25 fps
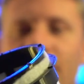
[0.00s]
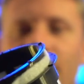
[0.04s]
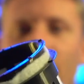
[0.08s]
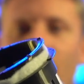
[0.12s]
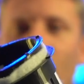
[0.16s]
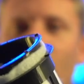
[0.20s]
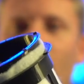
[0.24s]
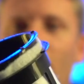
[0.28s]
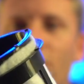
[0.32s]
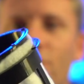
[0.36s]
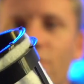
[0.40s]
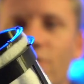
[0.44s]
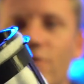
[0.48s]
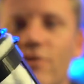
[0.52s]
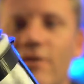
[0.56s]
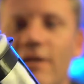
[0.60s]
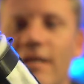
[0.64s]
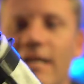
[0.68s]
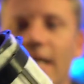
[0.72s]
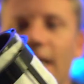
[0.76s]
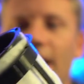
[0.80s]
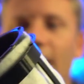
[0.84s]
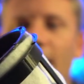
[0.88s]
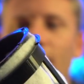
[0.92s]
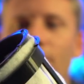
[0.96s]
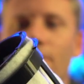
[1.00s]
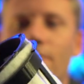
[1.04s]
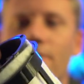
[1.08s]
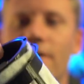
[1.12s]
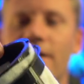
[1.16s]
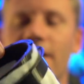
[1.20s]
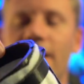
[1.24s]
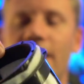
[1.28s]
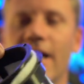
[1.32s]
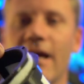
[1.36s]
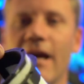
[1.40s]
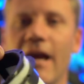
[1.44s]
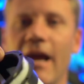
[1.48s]
it'll all straighten out.
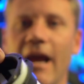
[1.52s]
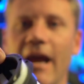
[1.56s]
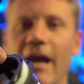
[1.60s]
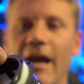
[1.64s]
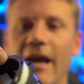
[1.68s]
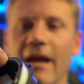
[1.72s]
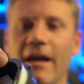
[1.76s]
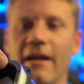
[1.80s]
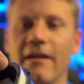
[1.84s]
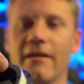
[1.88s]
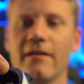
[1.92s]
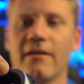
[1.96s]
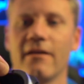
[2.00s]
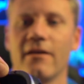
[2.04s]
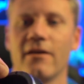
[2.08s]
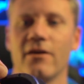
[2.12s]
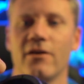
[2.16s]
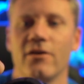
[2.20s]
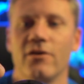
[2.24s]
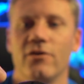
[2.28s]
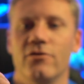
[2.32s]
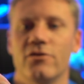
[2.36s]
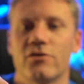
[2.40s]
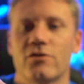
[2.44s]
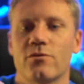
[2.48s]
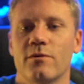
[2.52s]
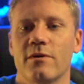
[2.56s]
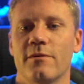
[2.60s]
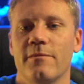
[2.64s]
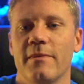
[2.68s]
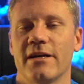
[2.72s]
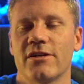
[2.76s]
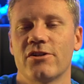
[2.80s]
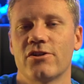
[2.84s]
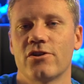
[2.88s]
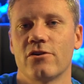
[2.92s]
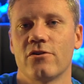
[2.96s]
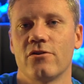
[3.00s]
And you just want to
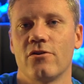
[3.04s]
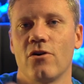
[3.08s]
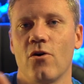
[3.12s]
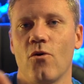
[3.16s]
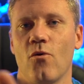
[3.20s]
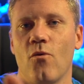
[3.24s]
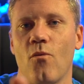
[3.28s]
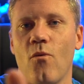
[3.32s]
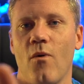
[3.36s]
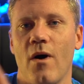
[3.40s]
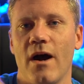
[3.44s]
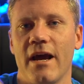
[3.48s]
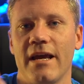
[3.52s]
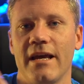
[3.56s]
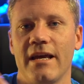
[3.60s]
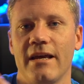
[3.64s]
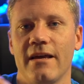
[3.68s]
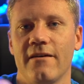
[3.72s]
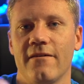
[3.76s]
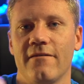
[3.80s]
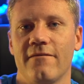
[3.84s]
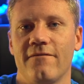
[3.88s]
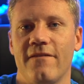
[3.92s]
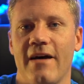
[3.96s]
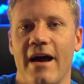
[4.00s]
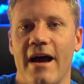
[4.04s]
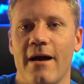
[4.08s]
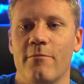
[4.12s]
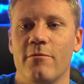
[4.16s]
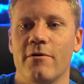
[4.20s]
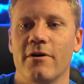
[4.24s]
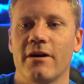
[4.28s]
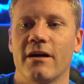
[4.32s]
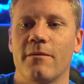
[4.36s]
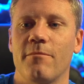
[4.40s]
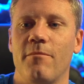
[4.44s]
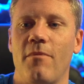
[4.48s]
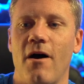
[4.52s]
make sure no white
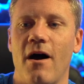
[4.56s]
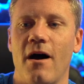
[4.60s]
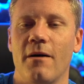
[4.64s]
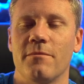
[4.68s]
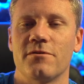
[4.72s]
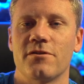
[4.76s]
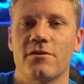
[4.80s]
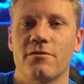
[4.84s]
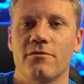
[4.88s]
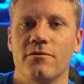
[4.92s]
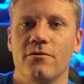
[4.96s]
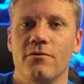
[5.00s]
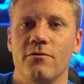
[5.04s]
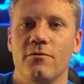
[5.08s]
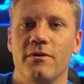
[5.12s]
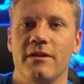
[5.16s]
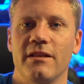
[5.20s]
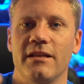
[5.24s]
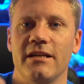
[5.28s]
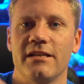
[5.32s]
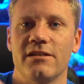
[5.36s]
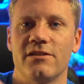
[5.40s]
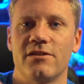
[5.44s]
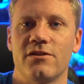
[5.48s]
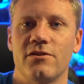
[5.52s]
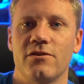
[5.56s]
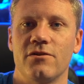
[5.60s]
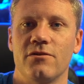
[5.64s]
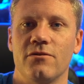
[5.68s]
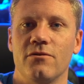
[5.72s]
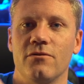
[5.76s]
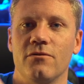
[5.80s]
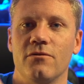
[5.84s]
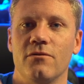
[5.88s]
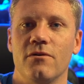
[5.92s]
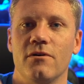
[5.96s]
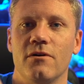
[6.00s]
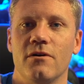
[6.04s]
fabric pops through when these
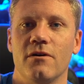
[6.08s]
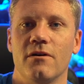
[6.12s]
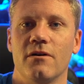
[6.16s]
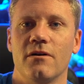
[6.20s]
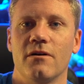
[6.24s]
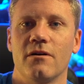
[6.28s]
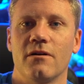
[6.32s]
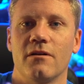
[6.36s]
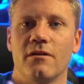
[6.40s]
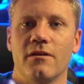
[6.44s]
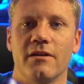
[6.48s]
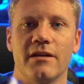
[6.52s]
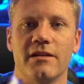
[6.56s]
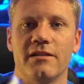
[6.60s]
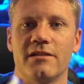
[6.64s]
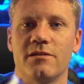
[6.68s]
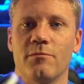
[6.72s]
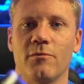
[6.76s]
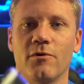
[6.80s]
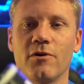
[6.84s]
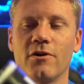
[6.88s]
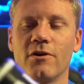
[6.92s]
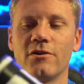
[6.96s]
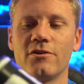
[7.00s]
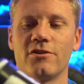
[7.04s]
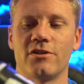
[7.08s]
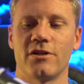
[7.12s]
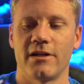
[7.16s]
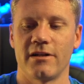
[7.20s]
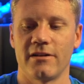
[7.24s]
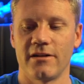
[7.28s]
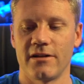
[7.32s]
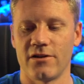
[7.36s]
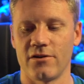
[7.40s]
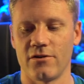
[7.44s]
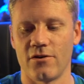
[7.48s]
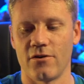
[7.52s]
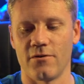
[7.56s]
two lids merge, and
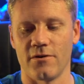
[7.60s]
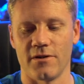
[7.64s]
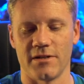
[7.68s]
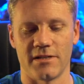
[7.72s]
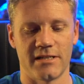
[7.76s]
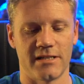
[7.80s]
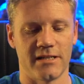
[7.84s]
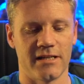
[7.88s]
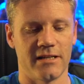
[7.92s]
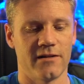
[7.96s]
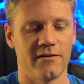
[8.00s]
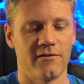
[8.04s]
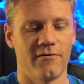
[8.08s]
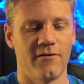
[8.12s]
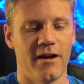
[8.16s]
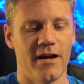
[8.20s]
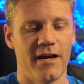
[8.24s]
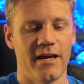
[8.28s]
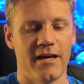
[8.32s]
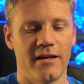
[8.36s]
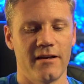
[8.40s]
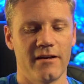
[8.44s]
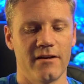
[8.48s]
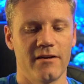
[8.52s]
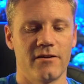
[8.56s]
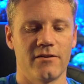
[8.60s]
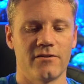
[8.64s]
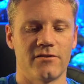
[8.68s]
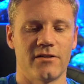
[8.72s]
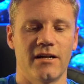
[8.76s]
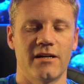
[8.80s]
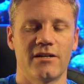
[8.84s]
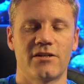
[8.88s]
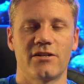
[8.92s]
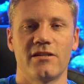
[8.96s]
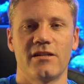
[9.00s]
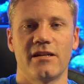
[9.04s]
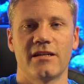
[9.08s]
then you know it's seated right. So I
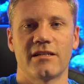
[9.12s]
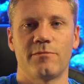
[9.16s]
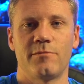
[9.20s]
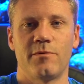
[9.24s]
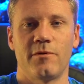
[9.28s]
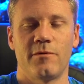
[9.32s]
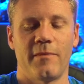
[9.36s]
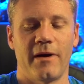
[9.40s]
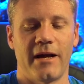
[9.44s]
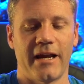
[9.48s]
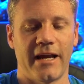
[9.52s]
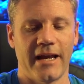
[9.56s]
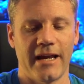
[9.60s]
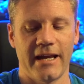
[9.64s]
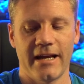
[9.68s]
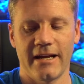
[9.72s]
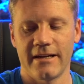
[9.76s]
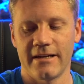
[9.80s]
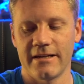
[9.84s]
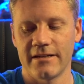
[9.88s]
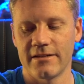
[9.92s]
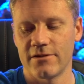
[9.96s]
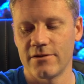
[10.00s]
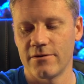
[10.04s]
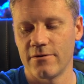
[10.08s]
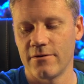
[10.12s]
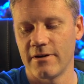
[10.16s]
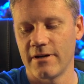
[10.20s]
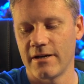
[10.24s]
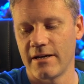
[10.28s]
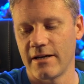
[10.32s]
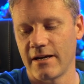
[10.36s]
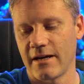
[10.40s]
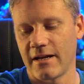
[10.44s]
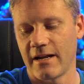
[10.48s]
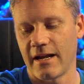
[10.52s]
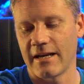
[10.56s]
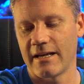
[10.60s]
actually like to put my hand into it,
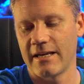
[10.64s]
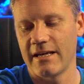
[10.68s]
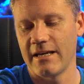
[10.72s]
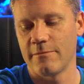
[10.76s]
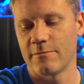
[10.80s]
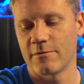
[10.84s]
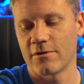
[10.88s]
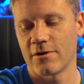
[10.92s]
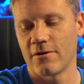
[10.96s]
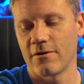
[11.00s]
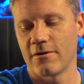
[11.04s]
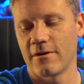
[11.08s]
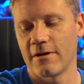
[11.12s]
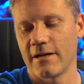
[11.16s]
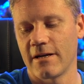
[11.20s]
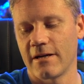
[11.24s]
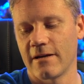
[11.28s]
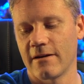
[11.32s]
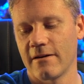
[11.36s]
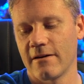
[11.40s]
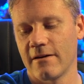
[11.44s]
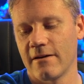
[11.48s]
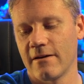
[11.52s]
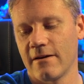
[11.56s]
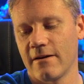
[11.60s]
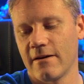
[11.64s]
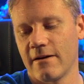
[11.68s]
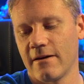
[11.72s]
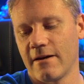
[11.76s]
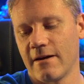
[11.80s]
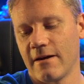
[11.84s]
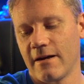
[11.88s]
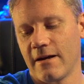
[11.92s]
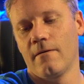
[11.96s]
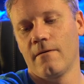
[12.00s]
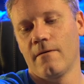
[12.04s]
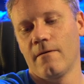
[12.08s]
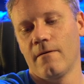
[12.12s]
and I keep turning,
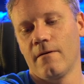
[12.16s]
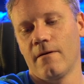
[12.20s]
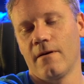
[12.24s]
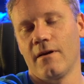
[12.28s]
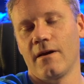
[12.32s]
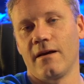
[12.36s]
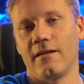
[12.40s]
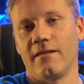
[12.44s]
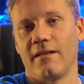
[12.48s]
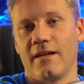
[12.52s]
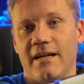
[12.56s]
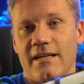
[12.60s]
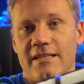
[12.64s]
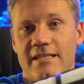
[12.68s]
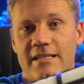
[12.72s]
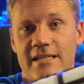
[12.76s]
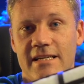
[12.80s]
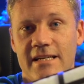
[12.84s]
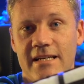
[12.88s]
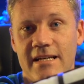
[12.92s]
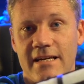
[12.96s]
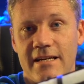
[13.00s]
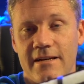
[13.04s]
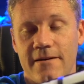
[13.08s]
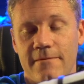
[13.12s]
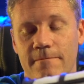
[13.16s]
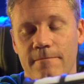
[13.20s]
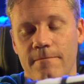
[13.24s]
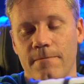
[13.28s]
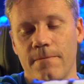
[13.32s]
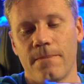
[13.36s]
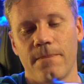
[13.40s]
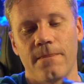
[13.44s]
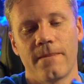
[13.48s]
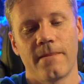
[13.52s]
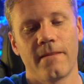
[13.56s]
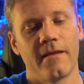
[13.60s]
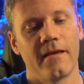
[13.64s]
and then I seat it,
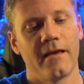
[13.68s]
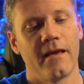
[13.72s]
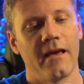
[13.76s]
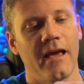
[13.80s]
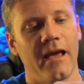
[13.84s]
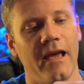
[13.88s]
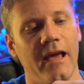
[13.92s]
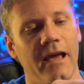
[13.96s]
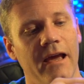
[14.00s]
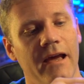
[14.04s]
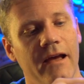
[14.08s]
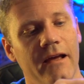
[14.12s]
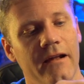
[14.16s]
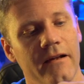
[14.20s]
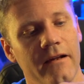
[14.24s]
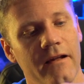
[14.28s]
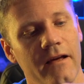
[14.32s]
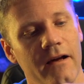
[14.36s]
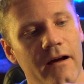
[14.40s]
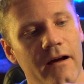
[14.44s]
and